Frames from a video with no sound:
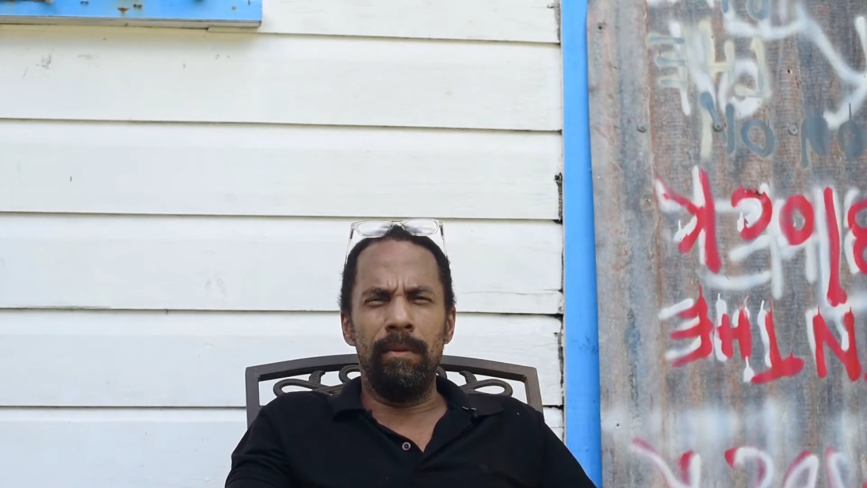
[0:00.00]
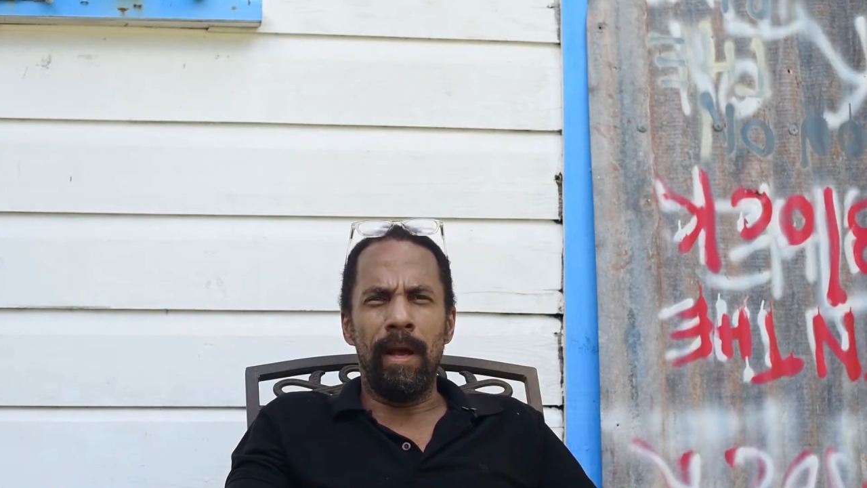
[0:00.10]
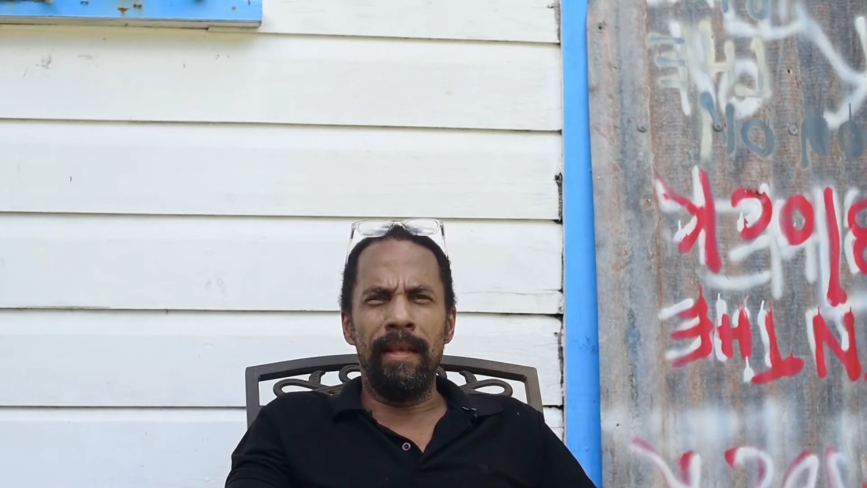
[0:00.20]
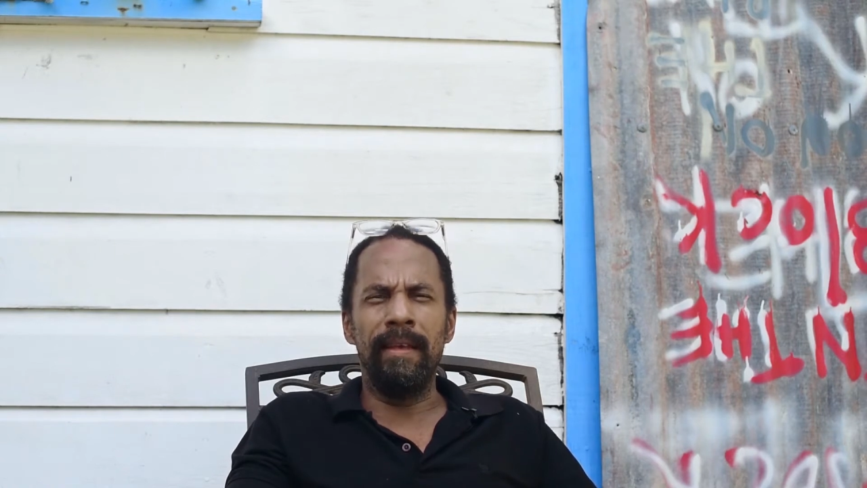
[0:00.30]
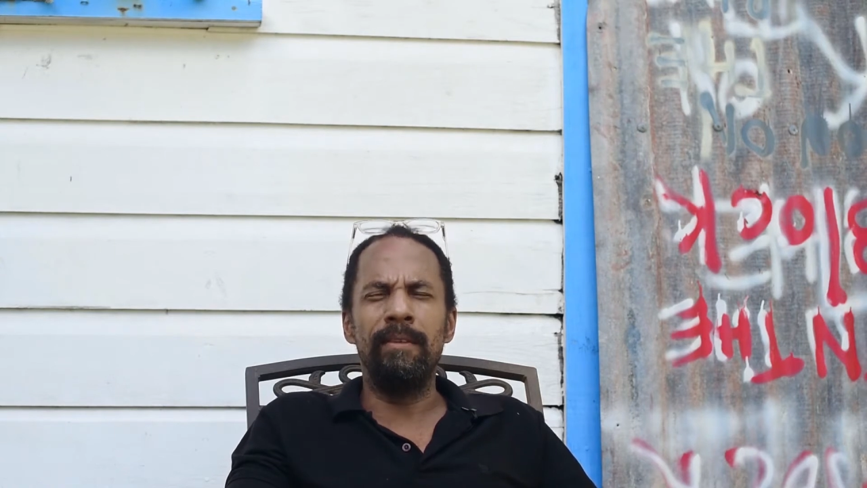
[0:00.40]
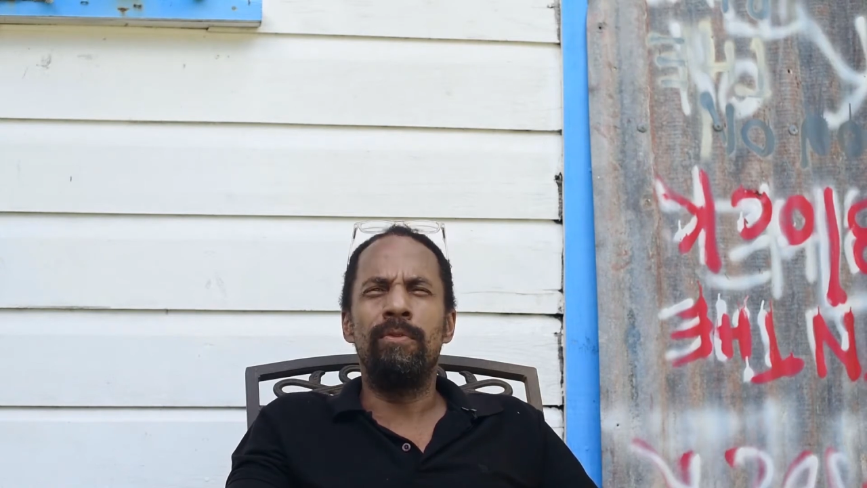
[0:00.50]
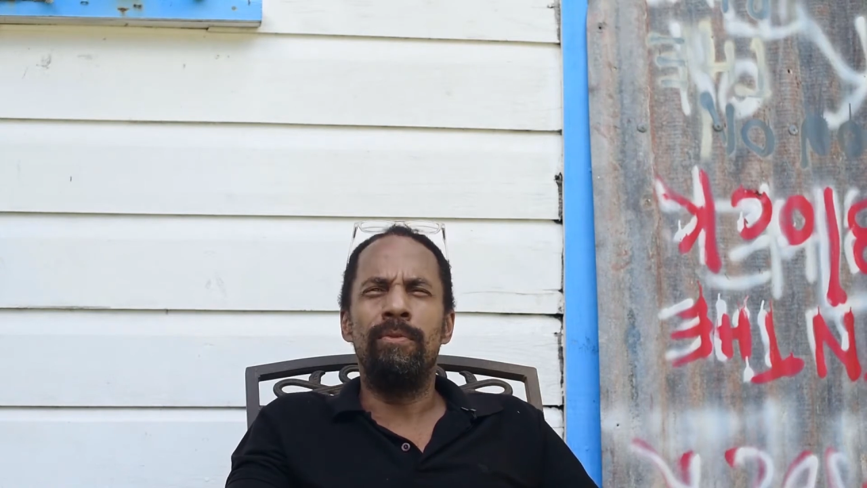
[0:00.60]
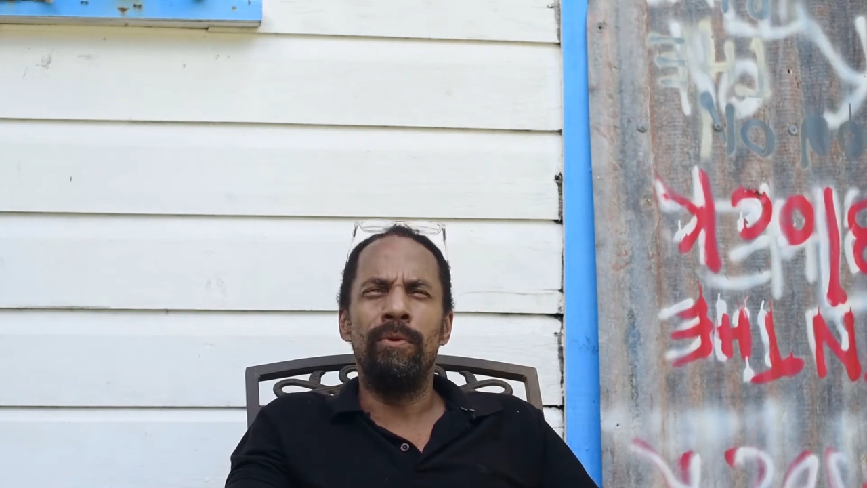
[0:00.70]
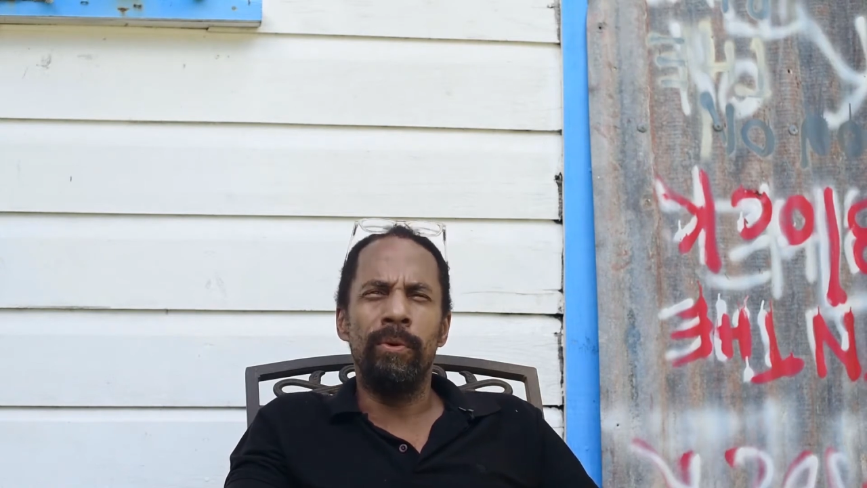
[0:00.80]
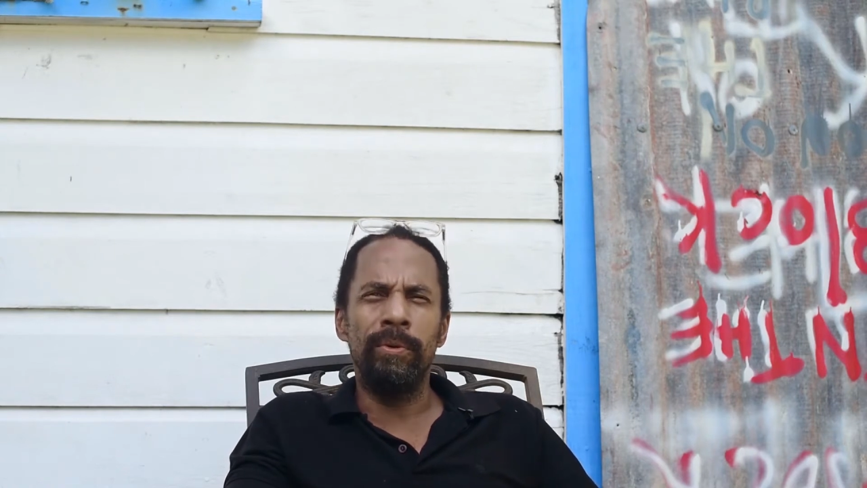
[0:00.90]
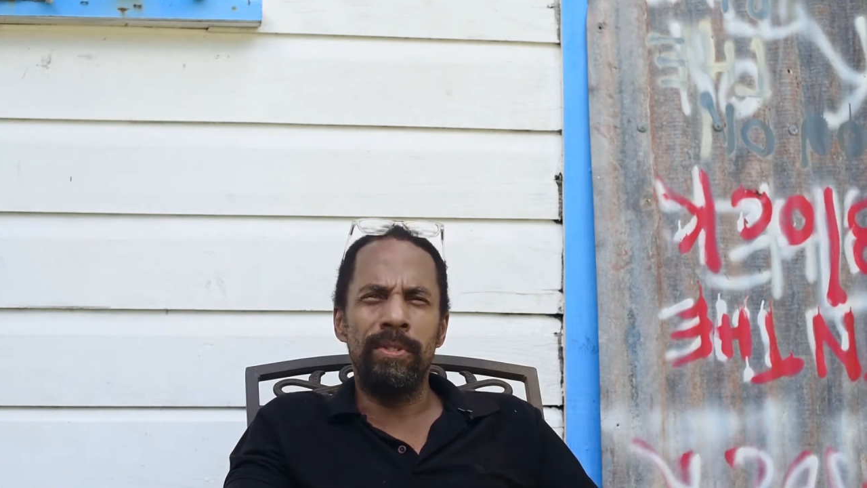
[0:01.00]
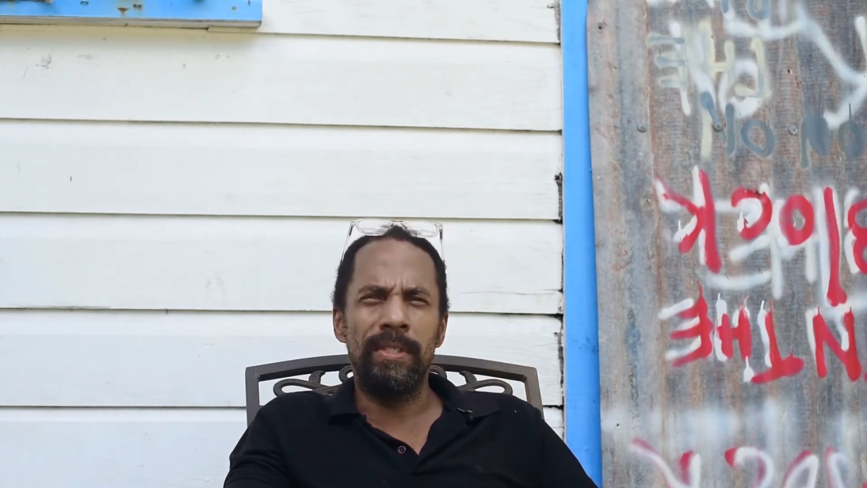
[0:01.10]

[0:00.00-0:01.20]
I think those